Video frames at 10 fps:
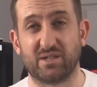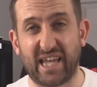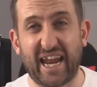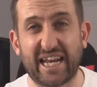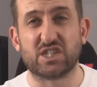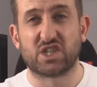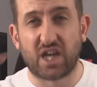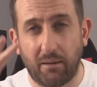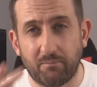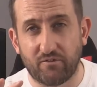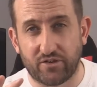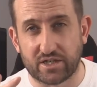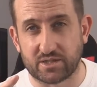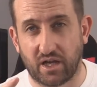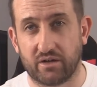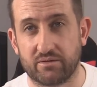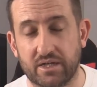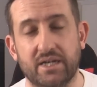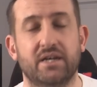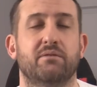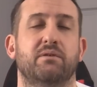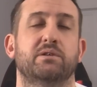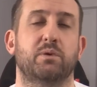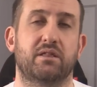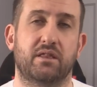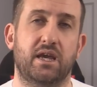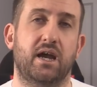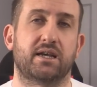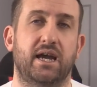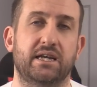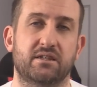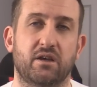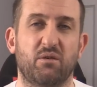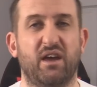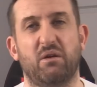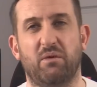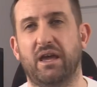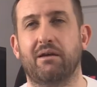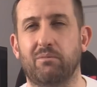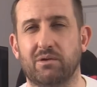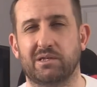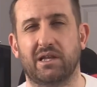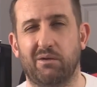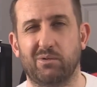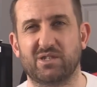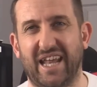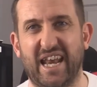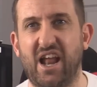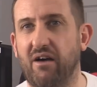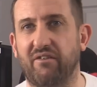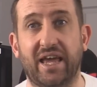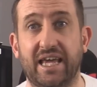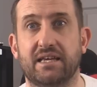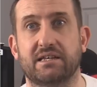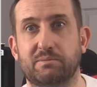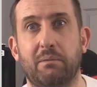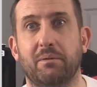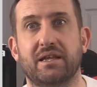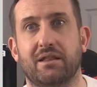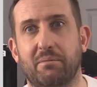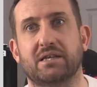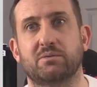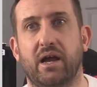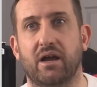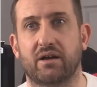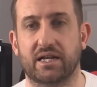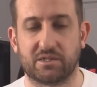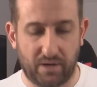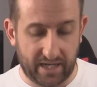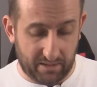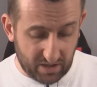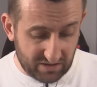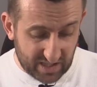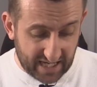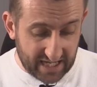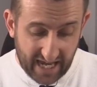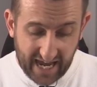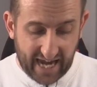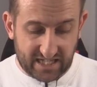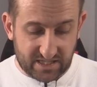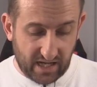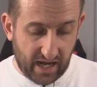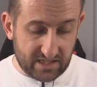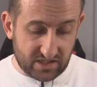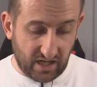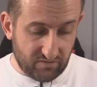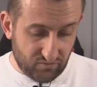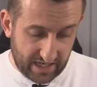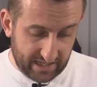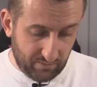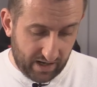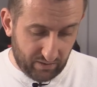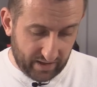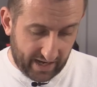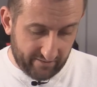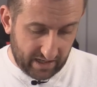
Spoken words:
It's in its comfort zone, whereas with the K2, it wasn't enough heat. It's probably the best way I can explain it. But you can see it's done really well there.